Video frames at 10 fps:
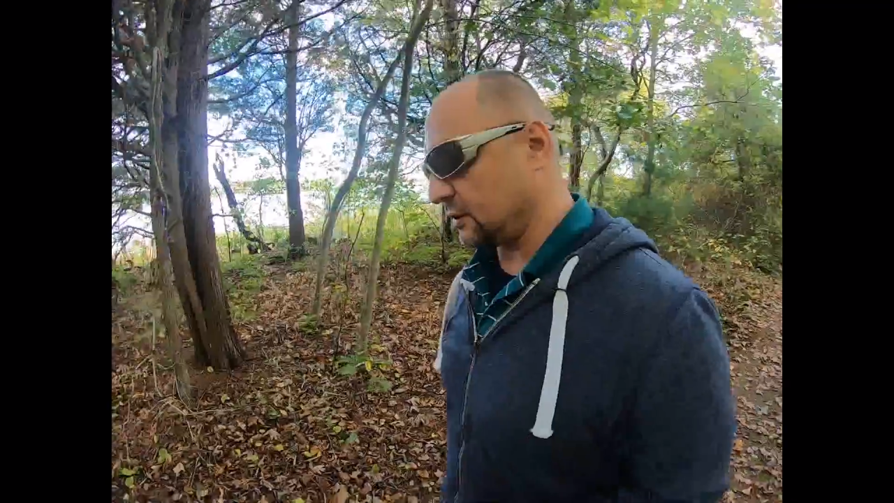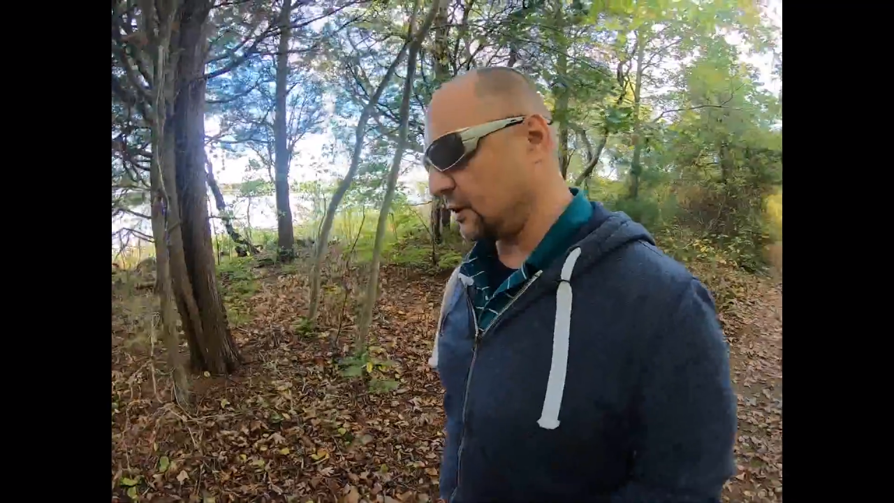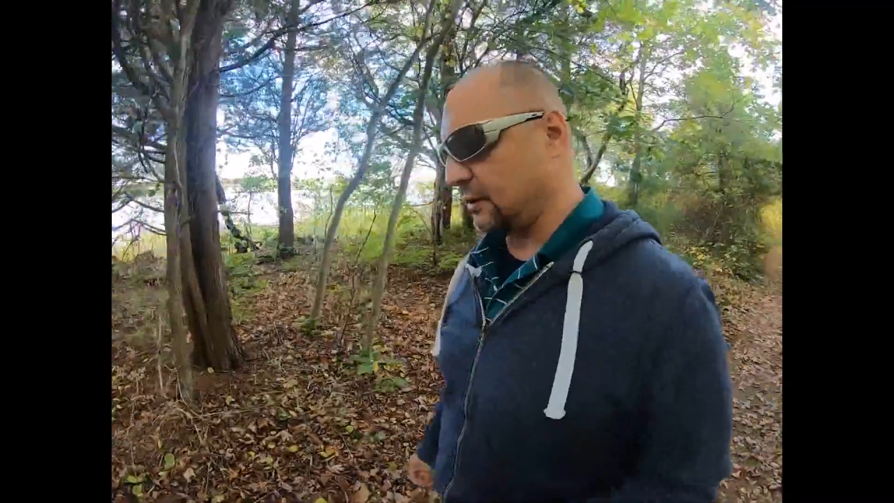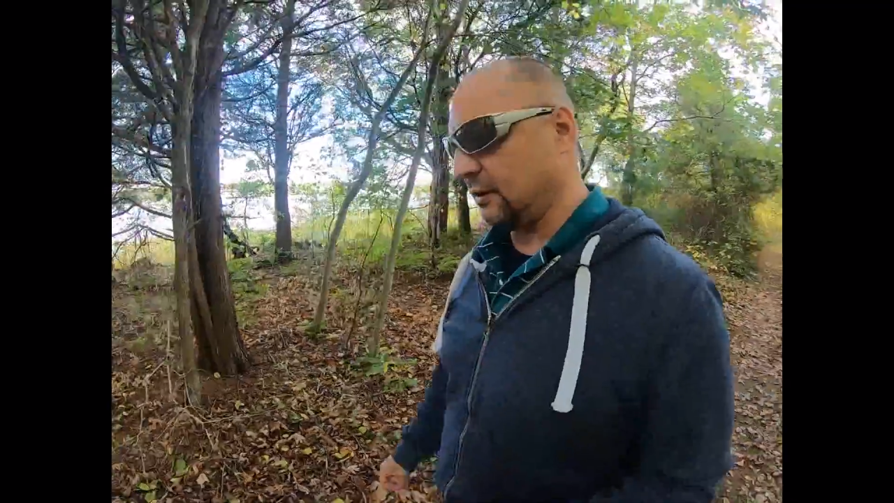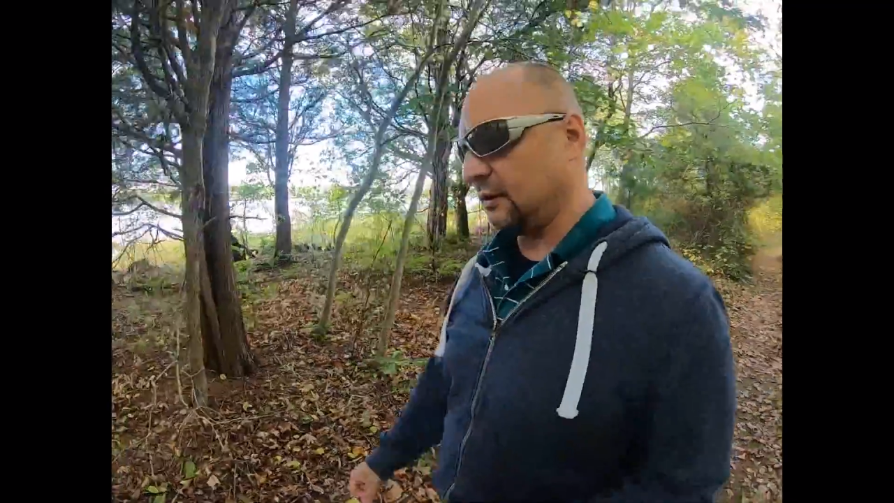
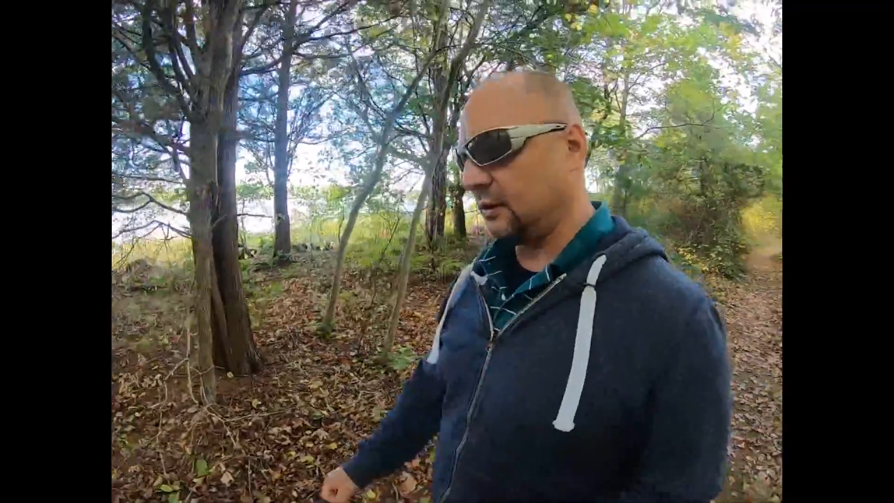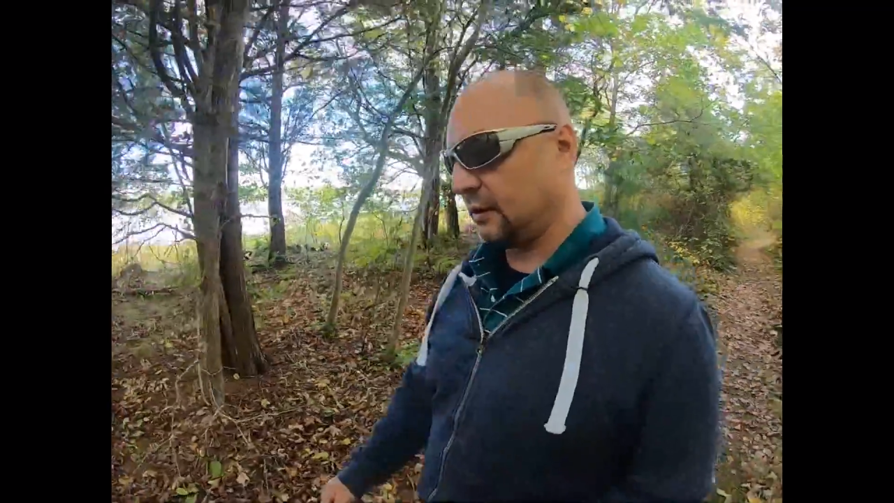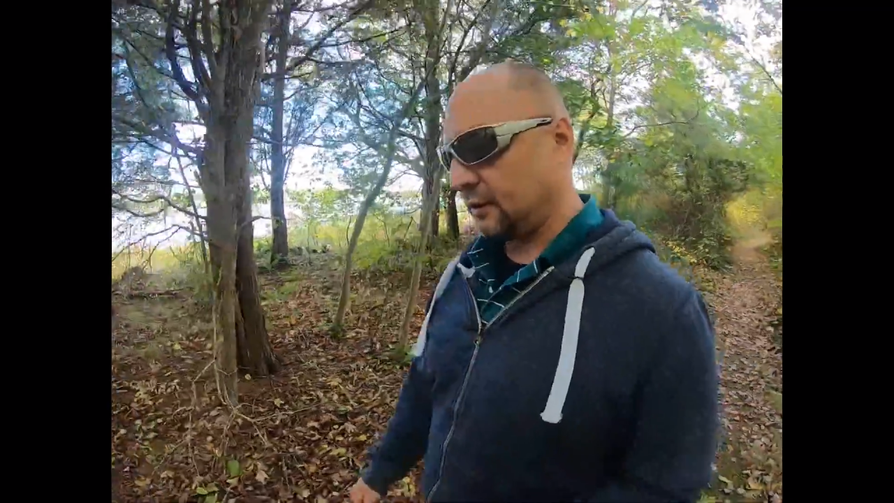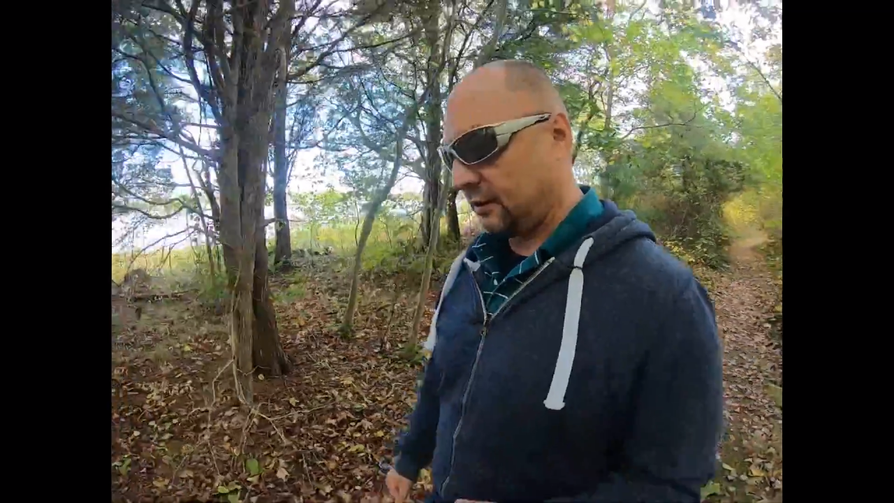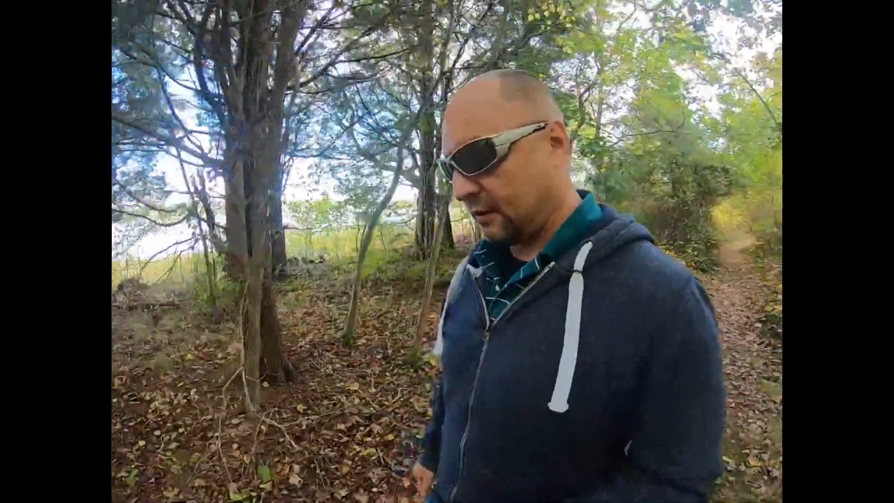that
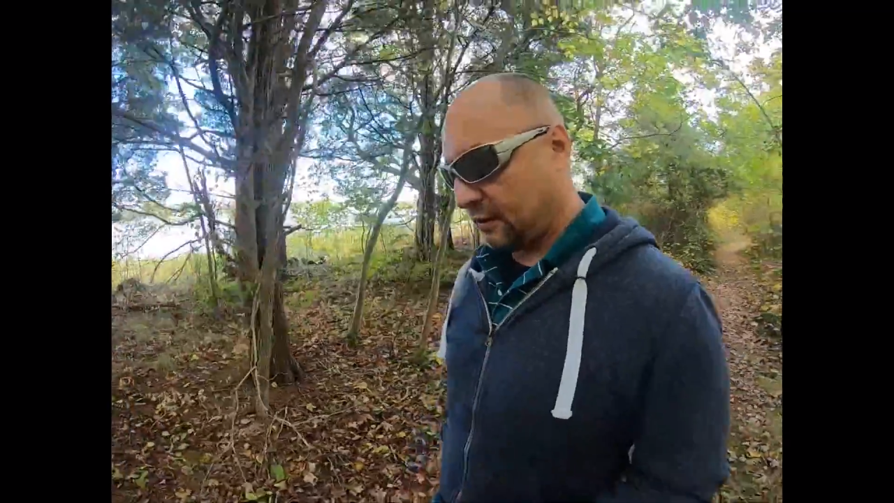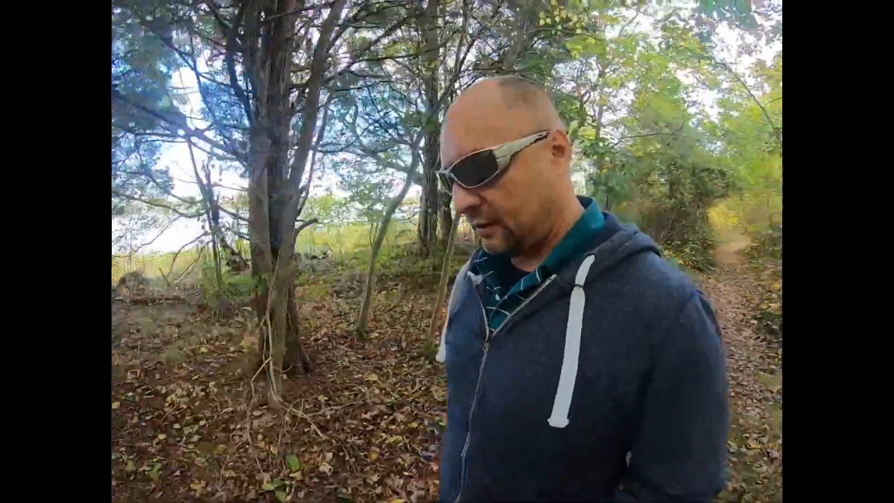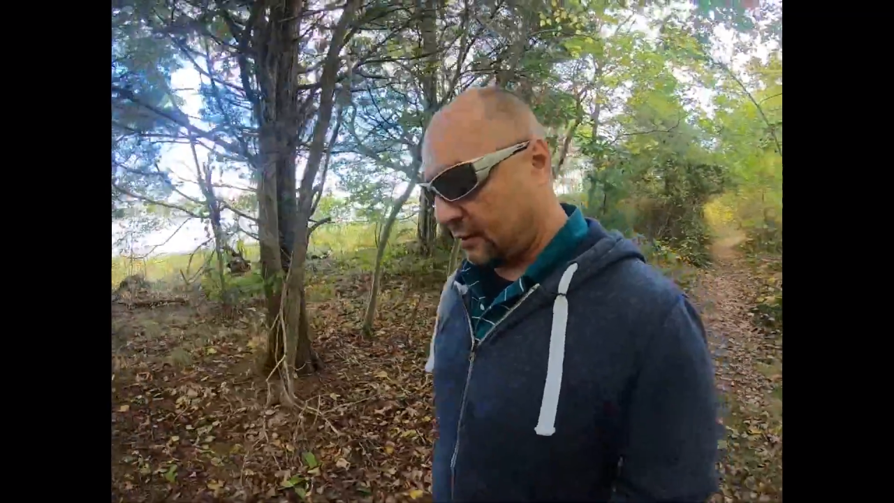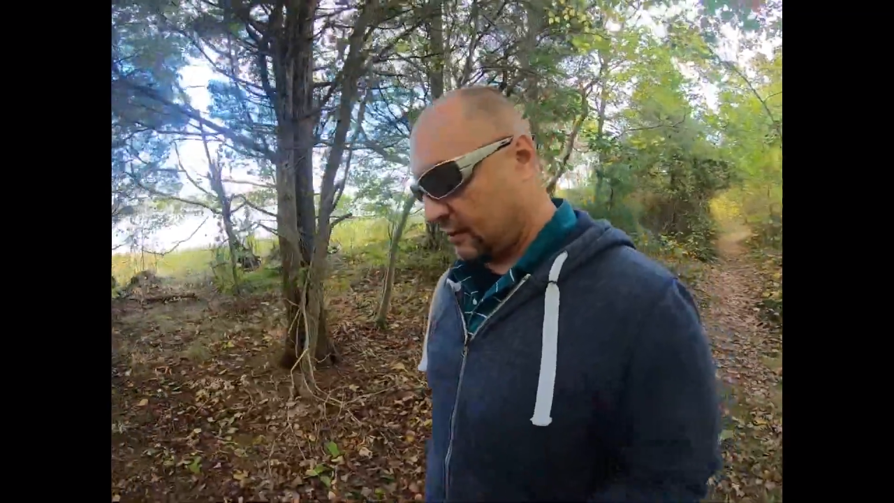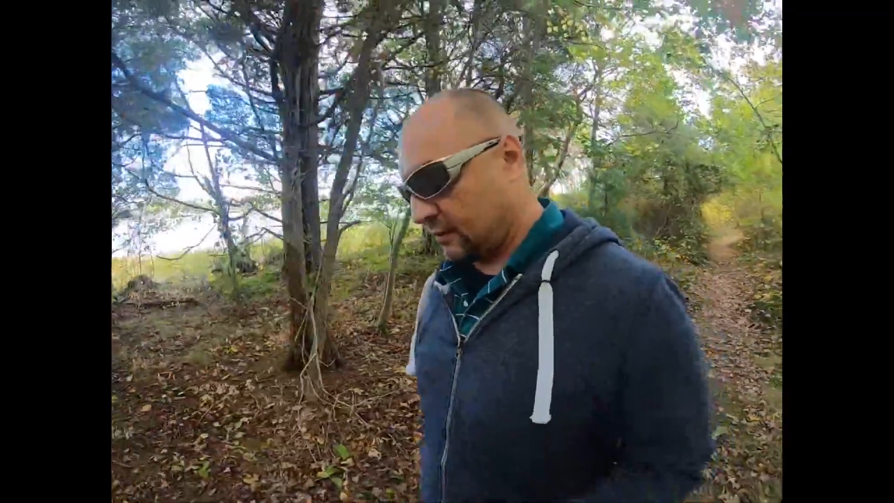
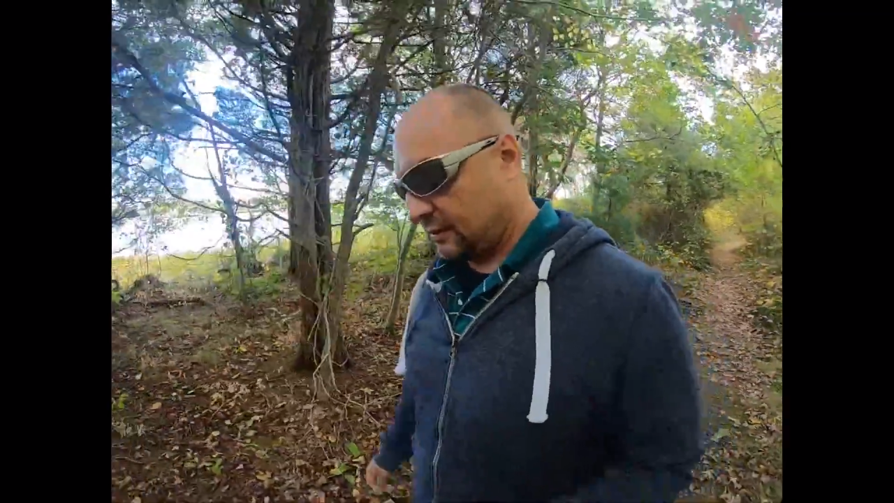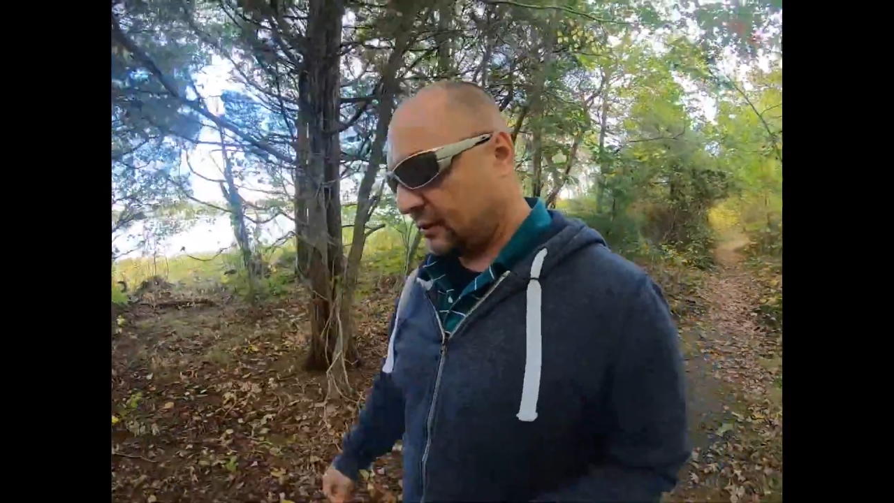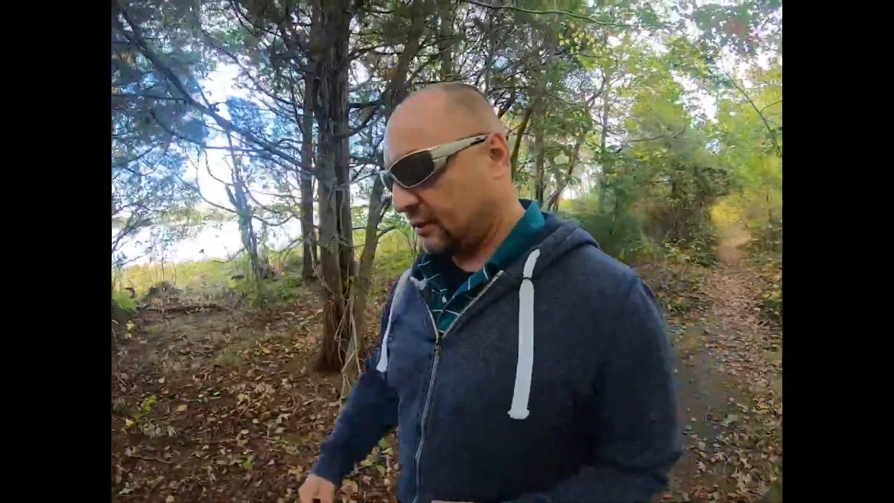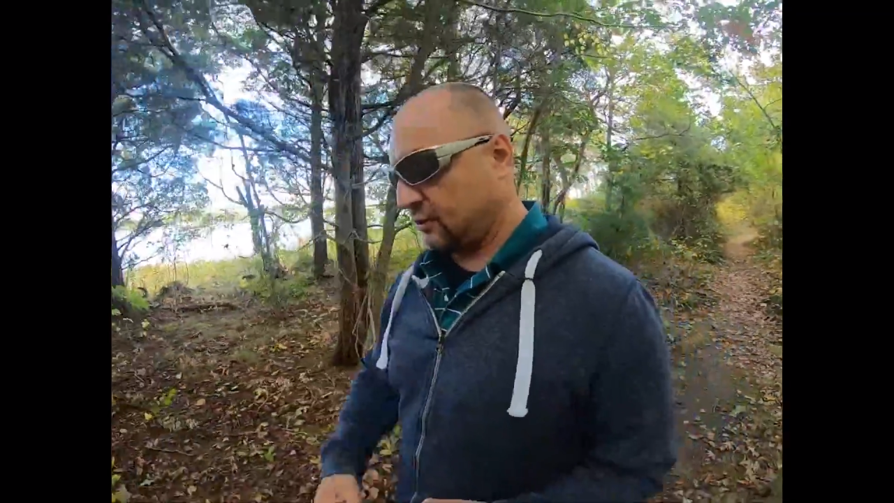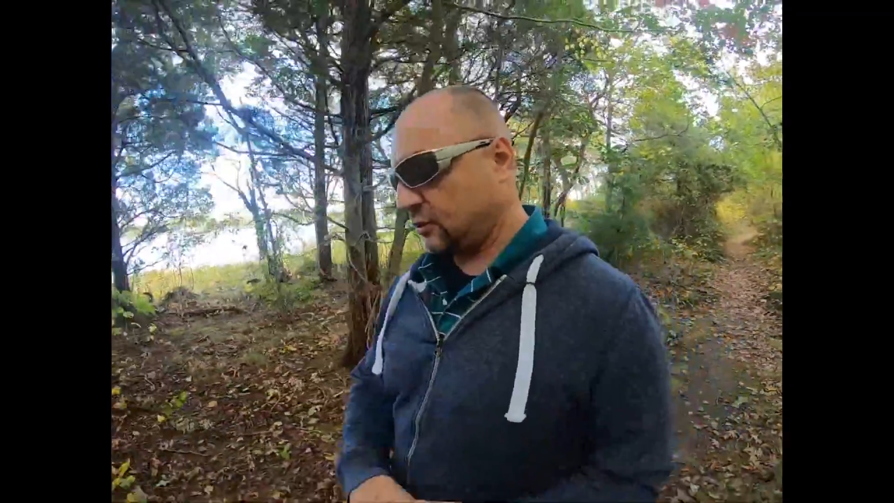is